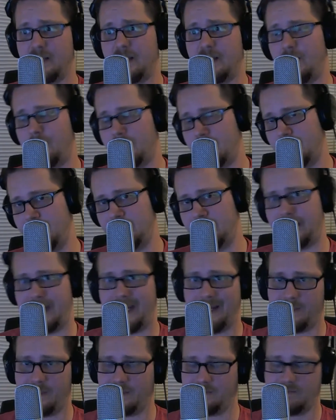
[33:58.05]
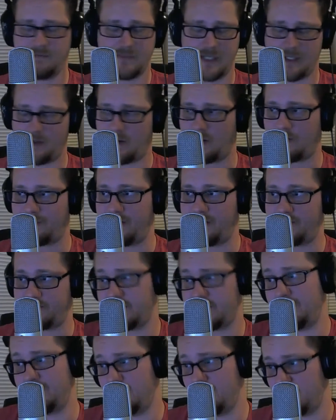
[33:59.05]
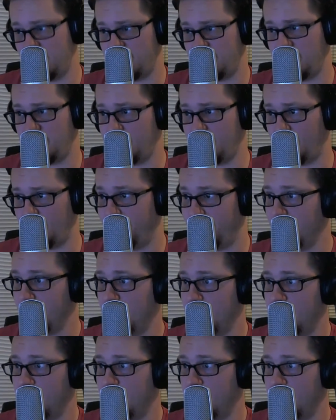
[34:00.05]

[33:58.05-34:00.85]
when you're in game and all around the system, which is really cool.